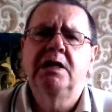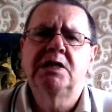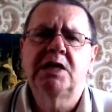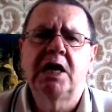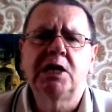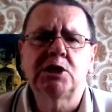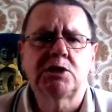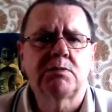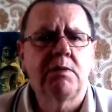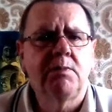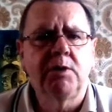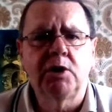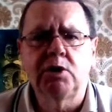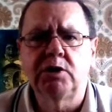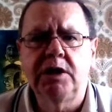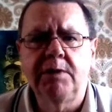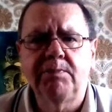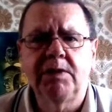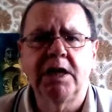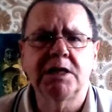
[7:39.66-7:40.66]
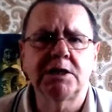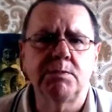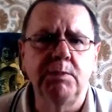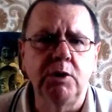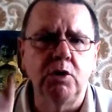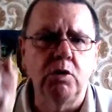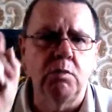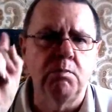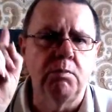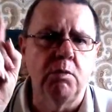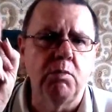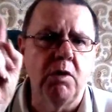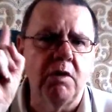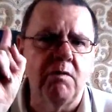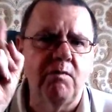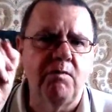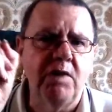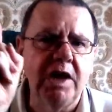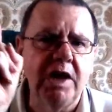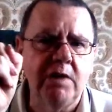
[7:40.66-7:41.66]
Tales from the Crypt. That's my number one
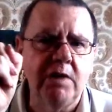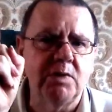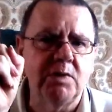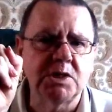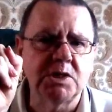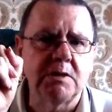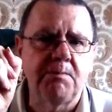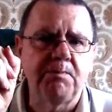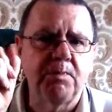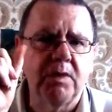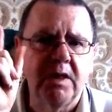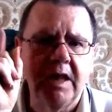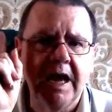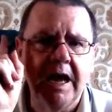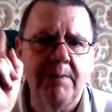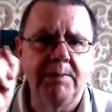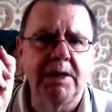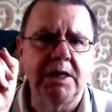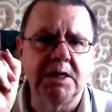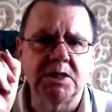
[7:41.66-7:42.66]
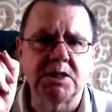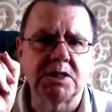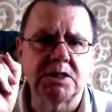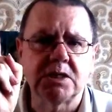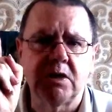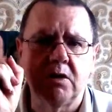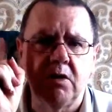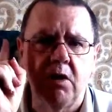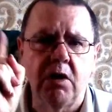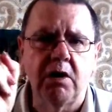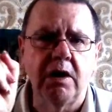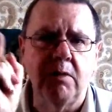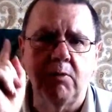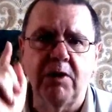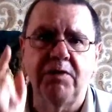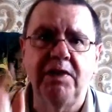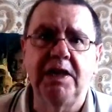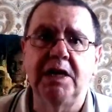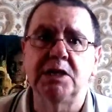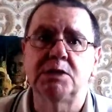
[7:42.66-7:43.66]
favourite Amicus horror.
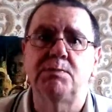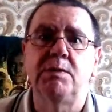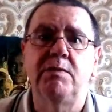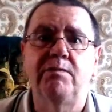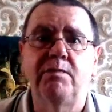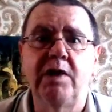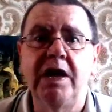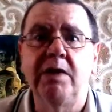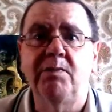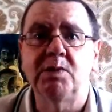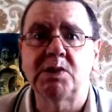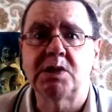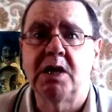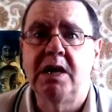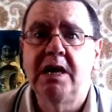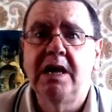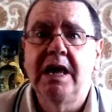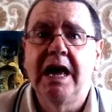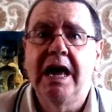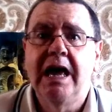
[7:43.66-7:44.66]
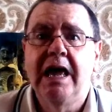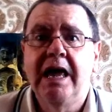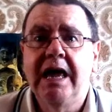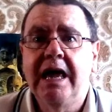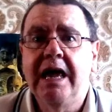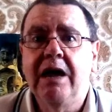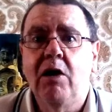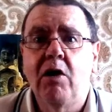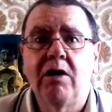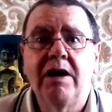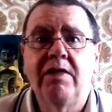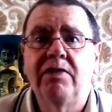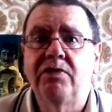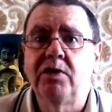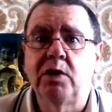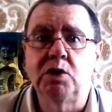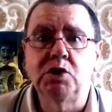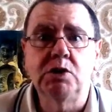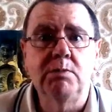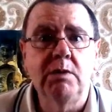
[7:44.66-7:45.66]
Well, I think it's my favourite uh, horror
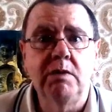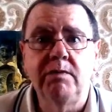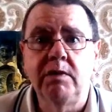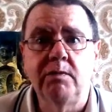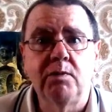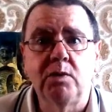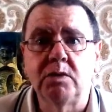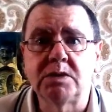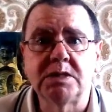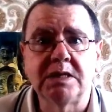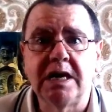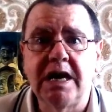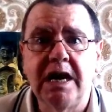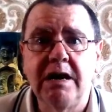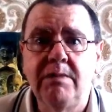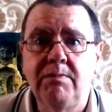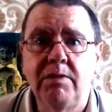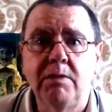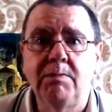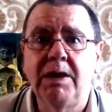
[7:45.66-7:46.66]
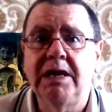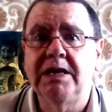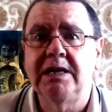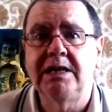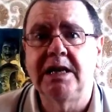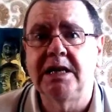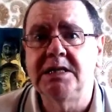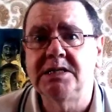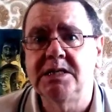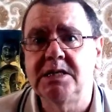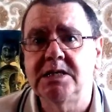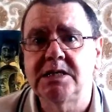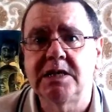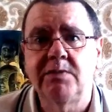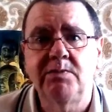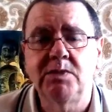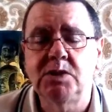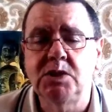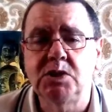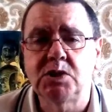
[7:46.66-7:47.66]
anthology movie of all time, made in
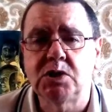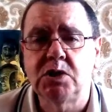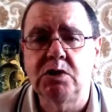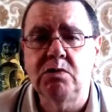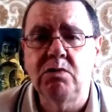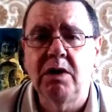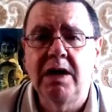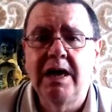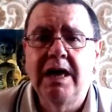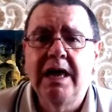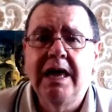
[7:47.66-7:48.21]
1972.